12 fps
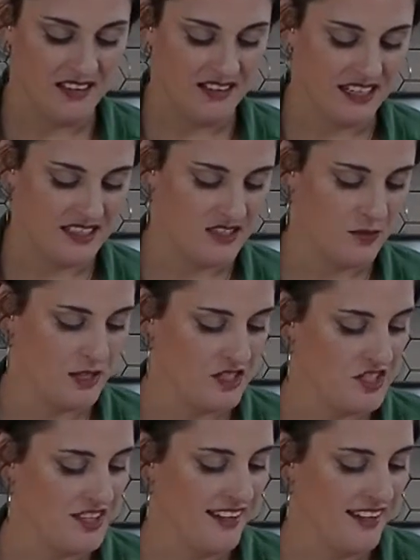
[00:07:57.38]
Not so much.